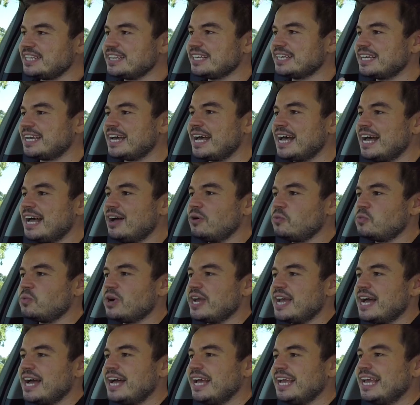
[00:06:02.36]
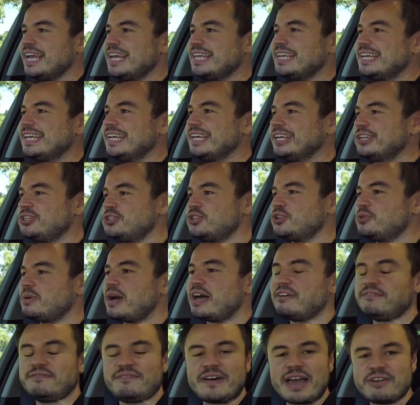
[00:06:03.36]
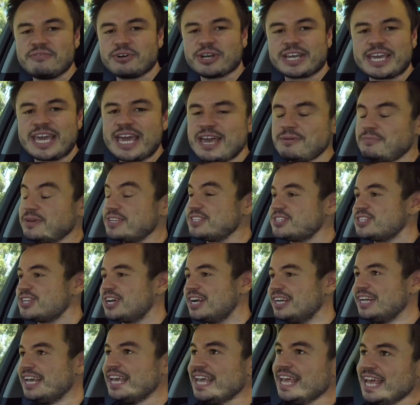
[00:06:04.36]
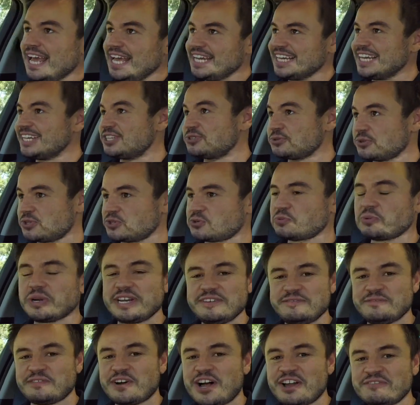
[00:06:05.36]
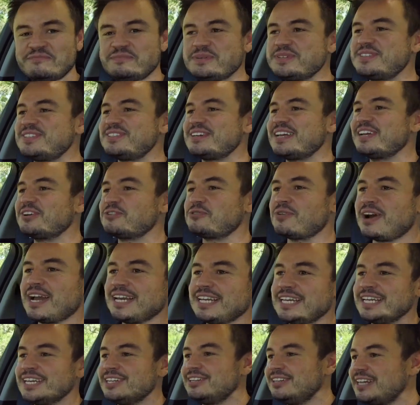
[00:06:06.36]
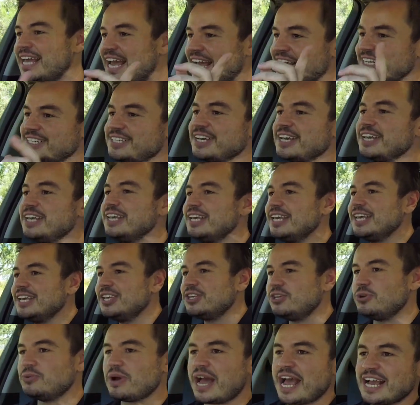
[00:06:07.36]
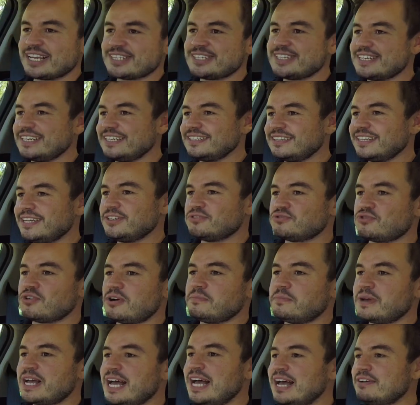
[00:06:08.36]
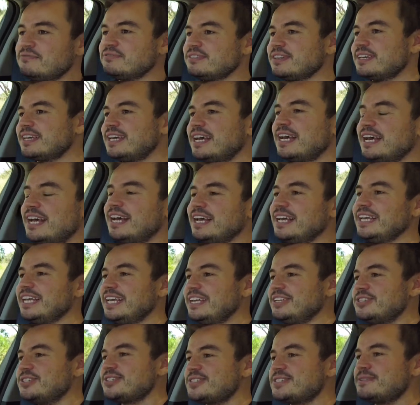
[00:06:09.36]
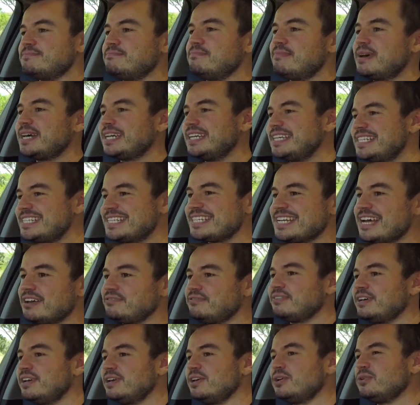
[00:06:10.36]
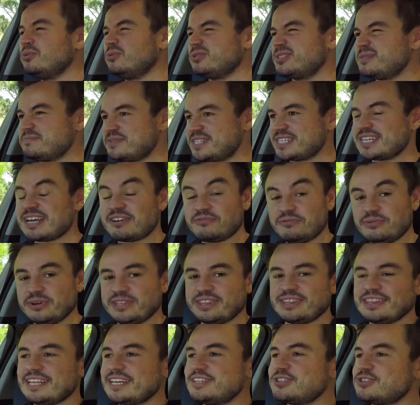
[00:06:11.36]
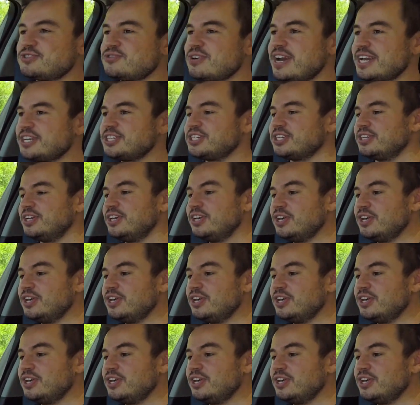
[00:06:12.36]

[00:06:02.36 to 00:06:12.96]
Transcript: the car. We are heading to our favorite camping site and you get to a 25% grade hill and you accidentally drop half the car into some muddy stuff or some stuff with less traction.